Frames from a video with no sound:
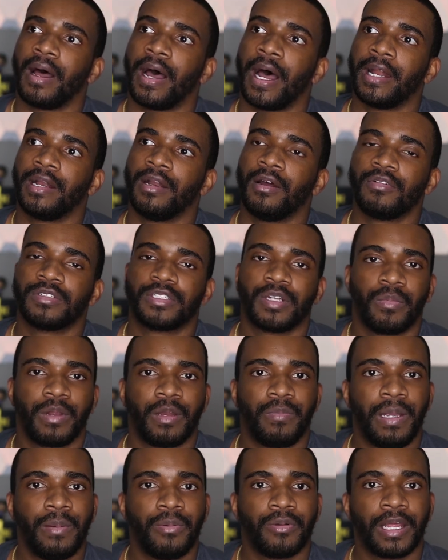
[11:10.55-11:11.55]
I know so
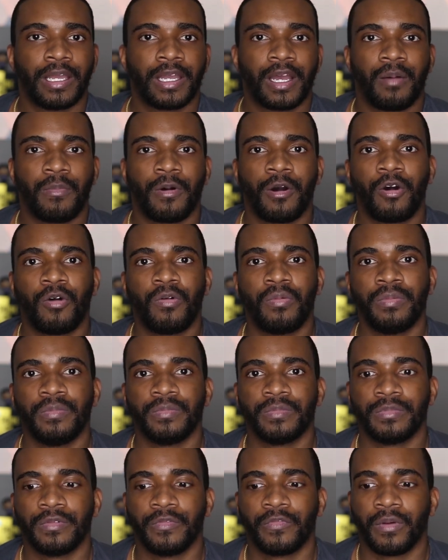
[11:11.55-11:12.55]
many people, they come
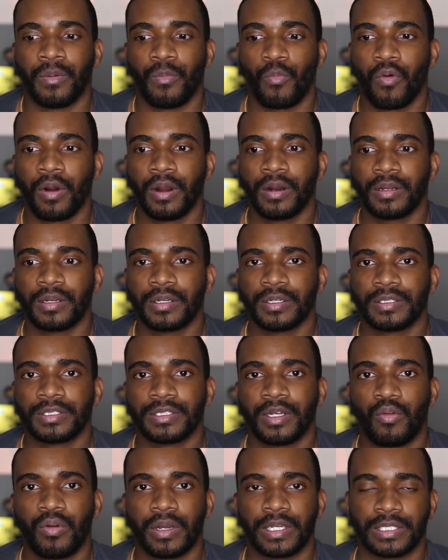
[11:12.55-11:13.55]
home from work
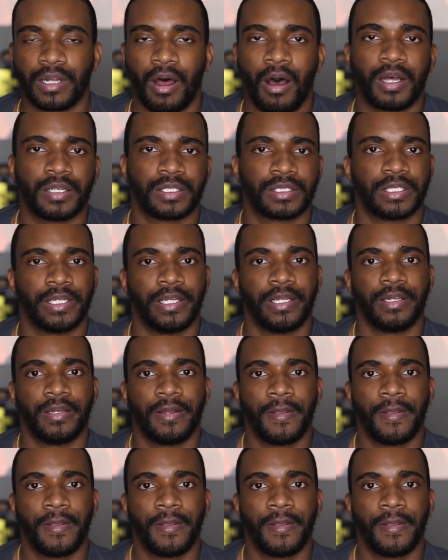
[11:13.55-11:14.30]
so exhausted.